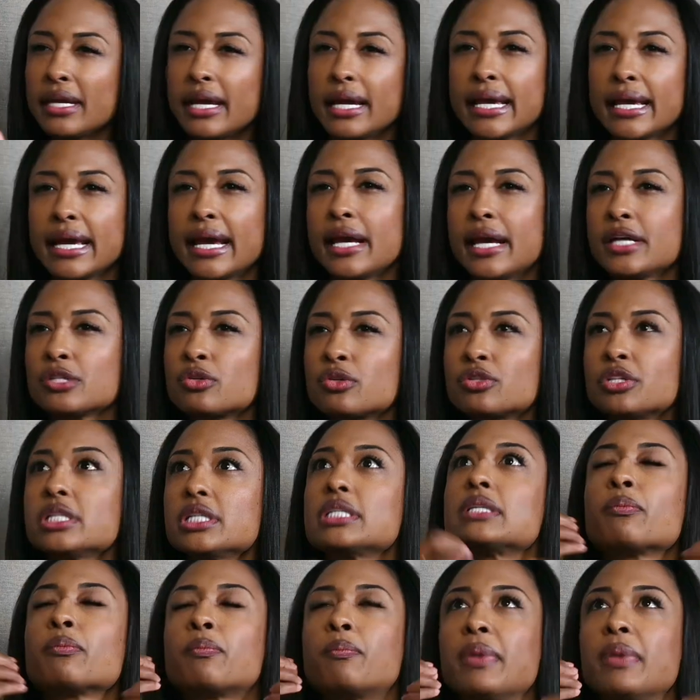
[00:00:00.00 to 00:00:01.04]
I guess, or
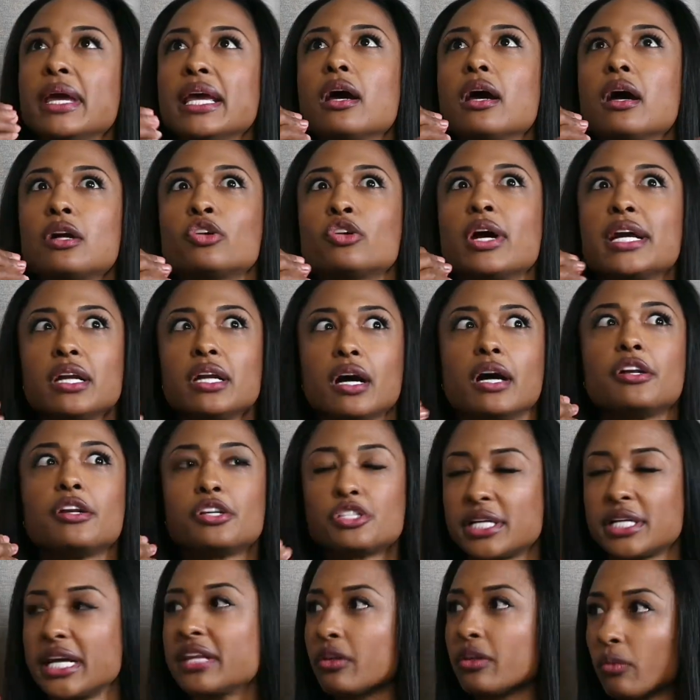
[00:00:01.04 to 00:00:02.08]
just trying to
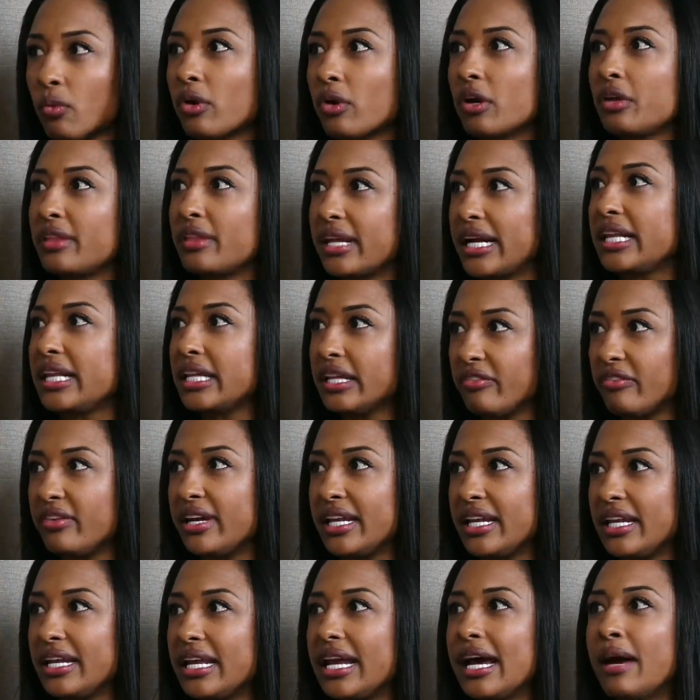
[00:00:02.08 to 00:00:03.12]
understand the world that I live
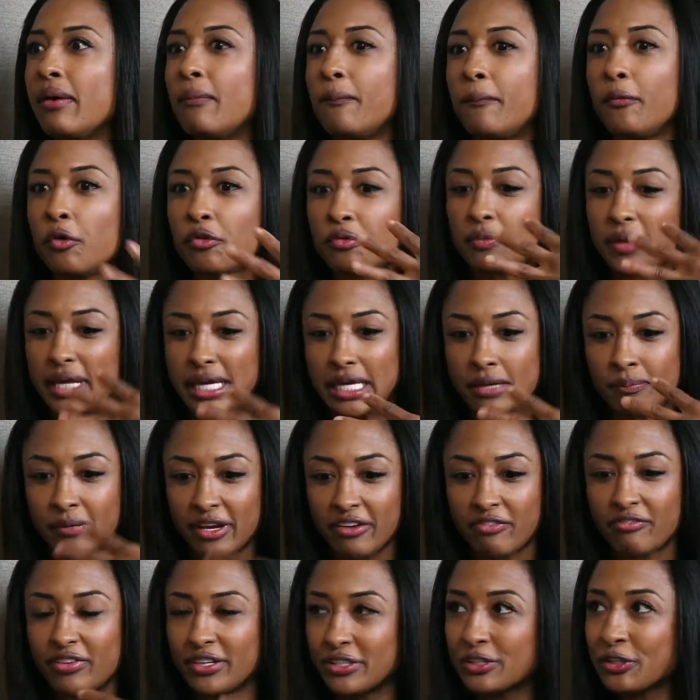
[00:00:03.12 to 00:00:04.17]
in, both in my
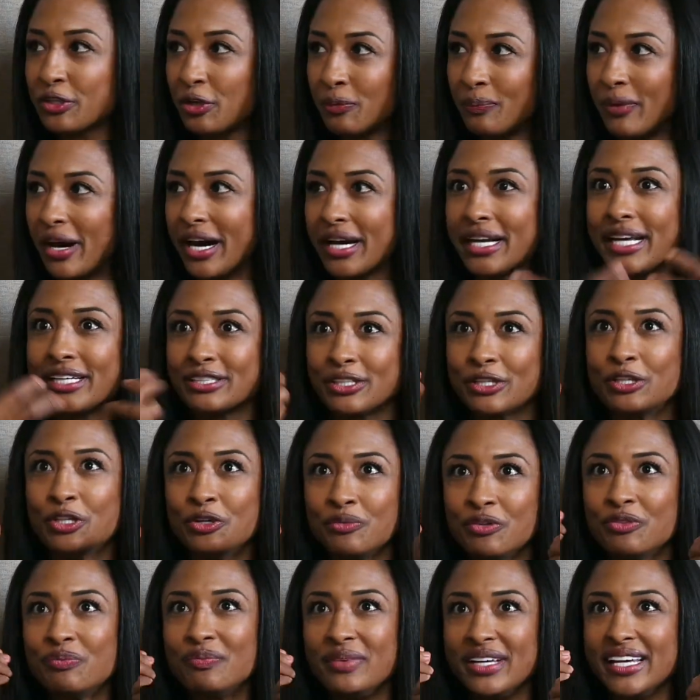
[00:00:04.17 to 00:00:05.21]
physical body as a
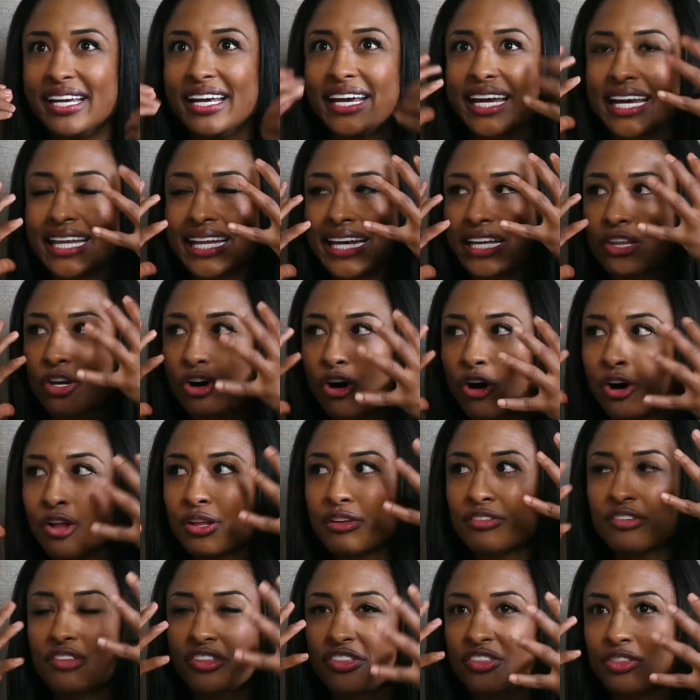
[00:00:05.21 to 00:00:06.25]
human being and like all
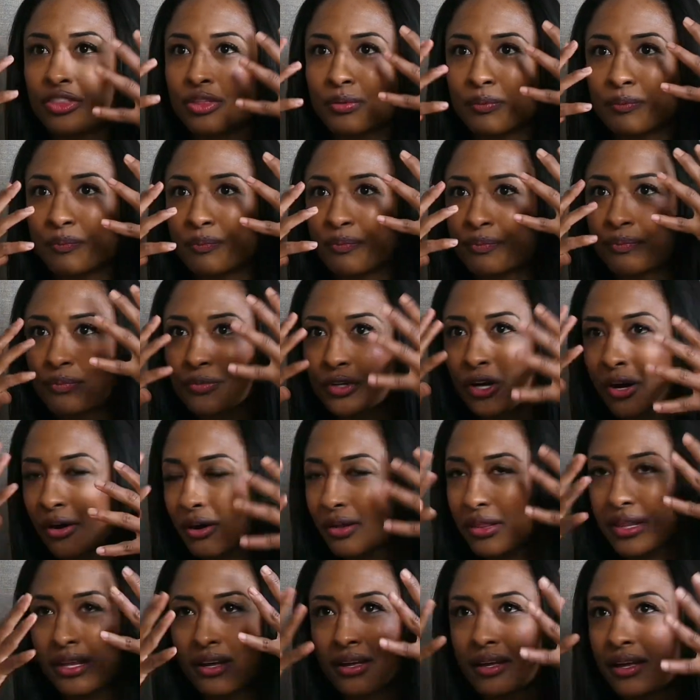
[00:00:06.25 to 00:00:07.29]
of
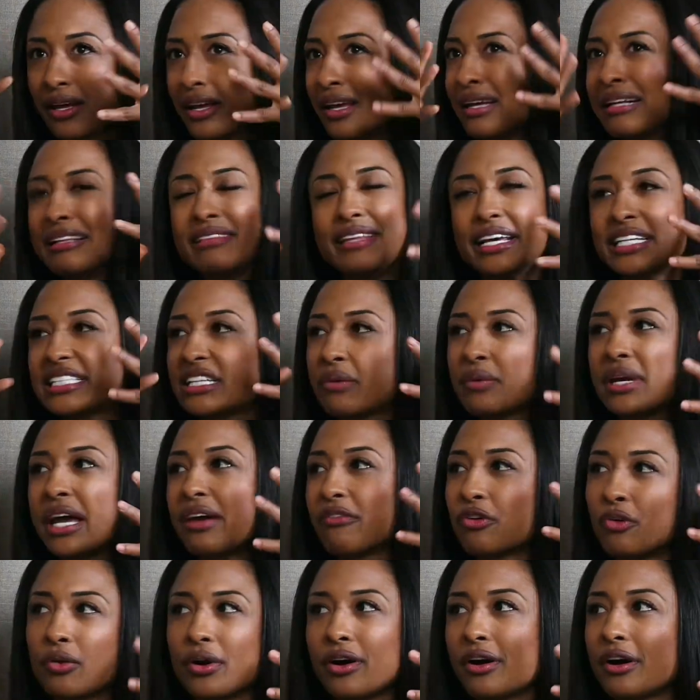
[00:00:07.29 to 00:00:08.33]
the things that we
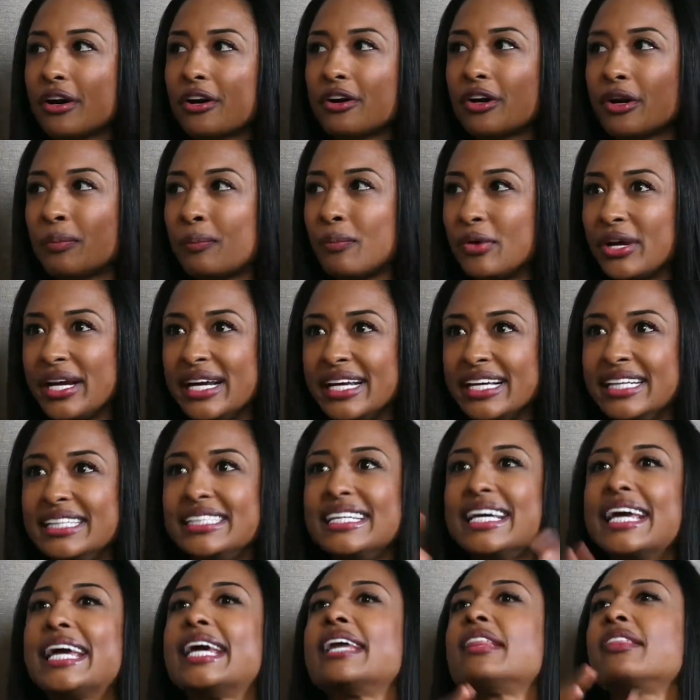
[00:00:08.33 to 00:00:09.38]
have going on in our brains
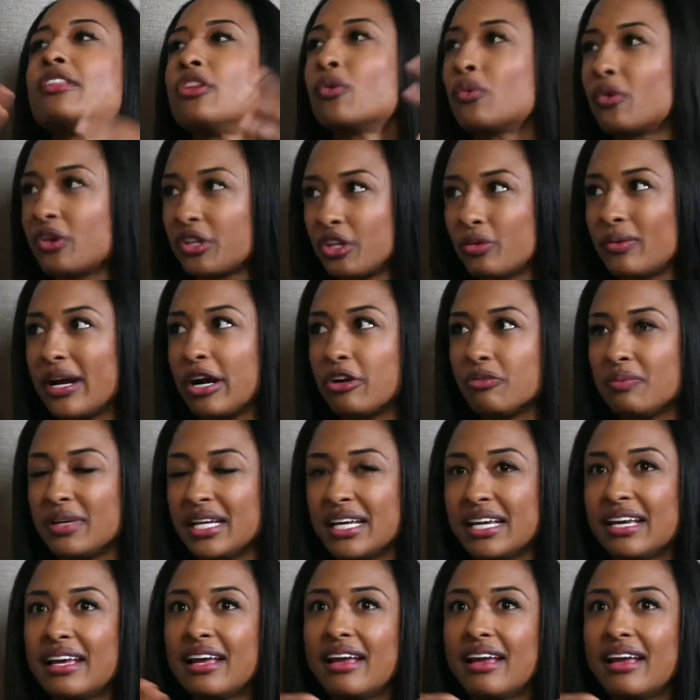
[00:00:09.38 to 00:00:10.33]
and the world around me.